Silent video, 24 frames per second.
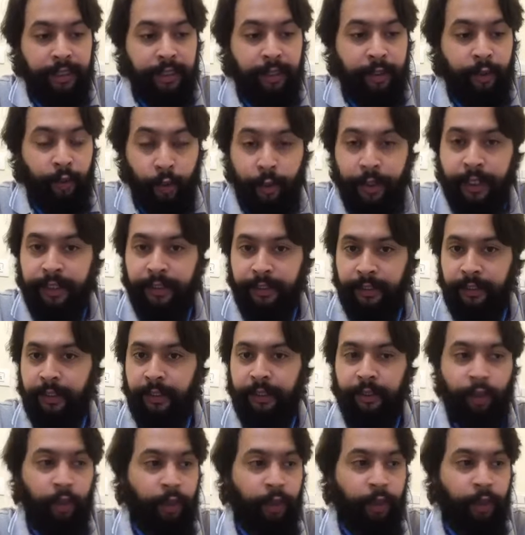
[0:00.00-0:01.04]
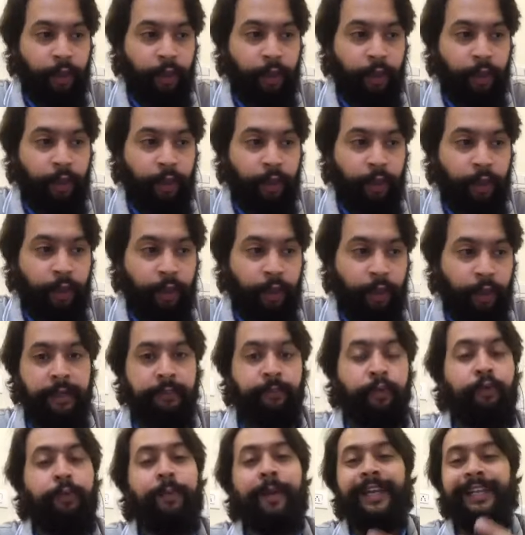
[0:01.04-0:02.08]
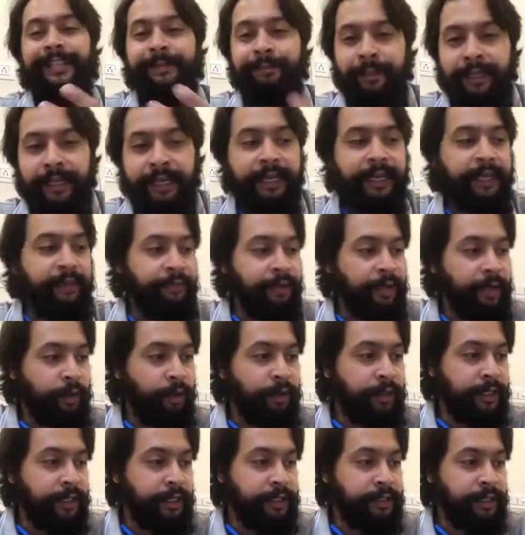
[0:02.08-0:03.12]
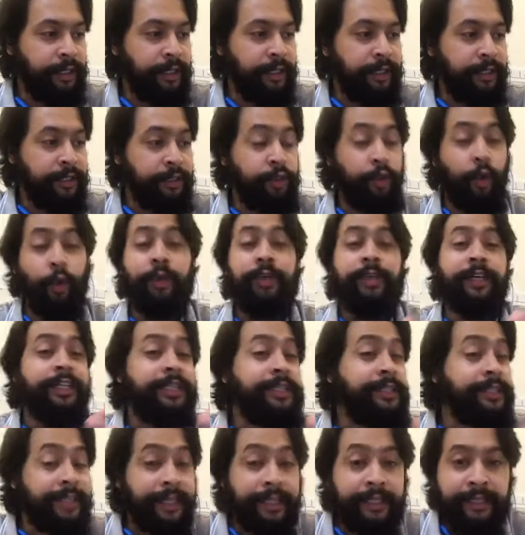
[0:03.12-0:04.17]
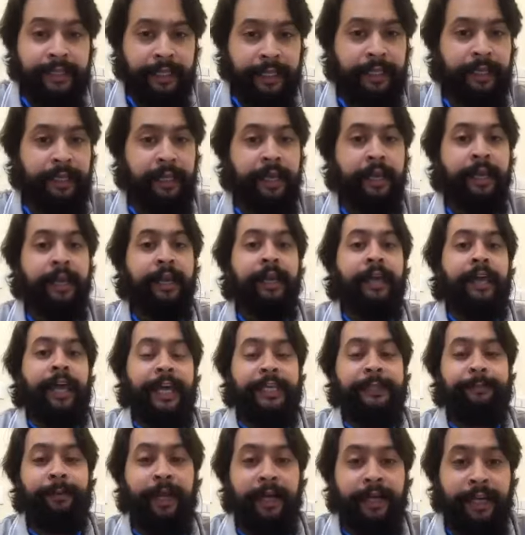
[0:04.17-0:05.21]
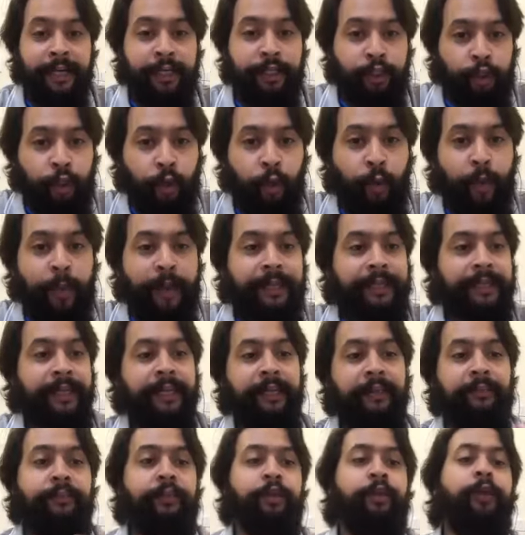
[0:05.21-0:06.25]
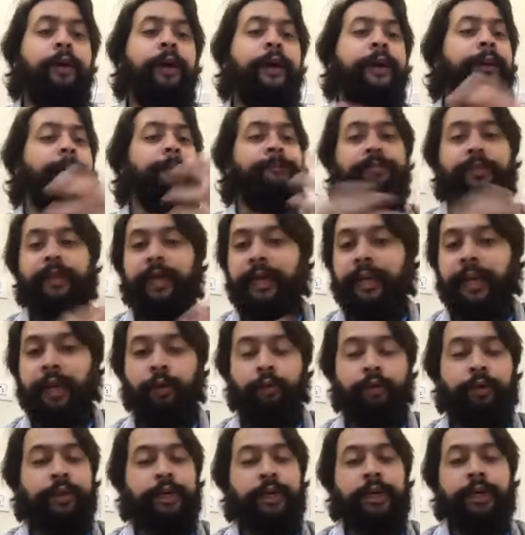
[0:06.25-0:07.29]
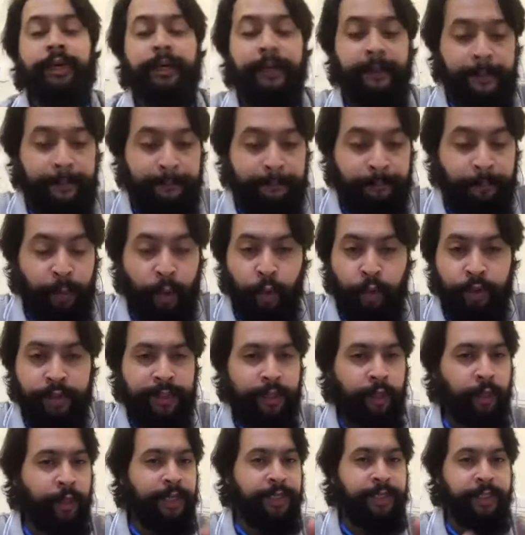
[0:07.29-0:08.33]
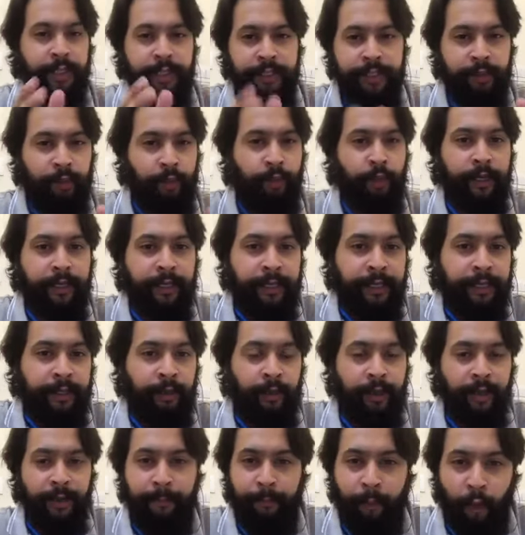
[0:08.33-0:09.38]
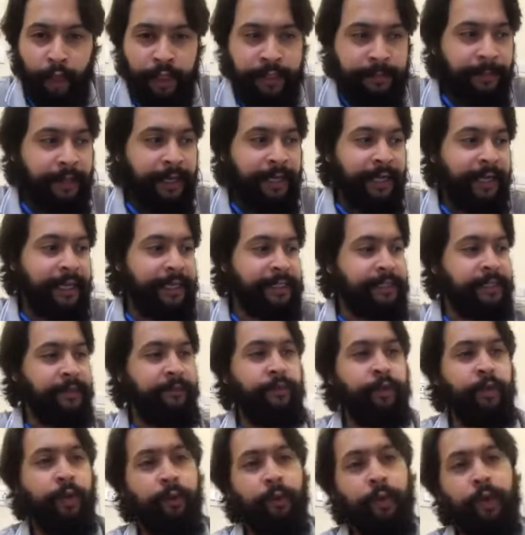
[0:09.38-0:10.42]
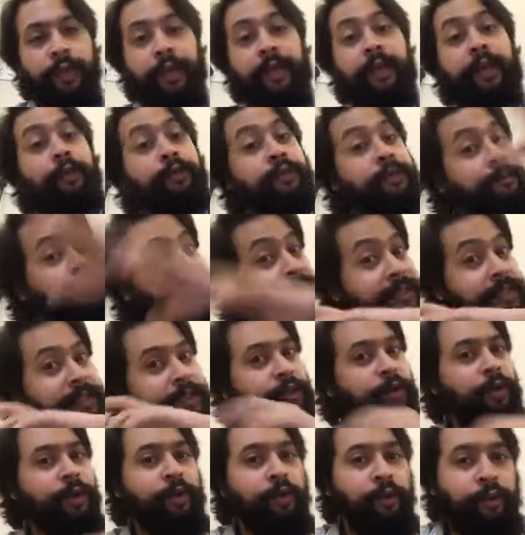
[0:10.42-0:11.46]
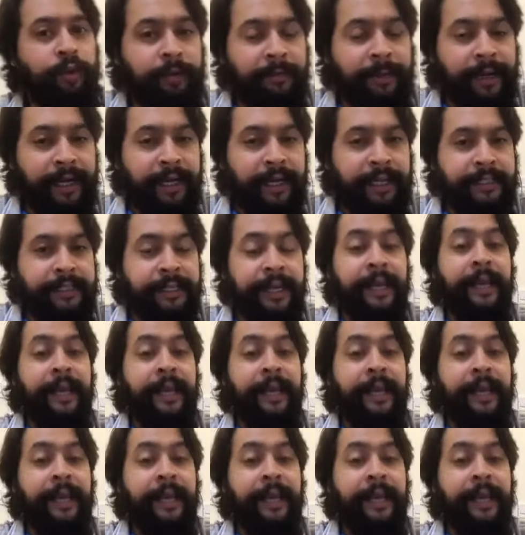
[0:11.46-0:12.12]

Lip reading: Rohit functional movements, PNF and all these things. Dr. Senthil explained it so well, that if you are around bones, you are just working, you are a bronze medalist. If you are working around the muscles, you are gold medalist.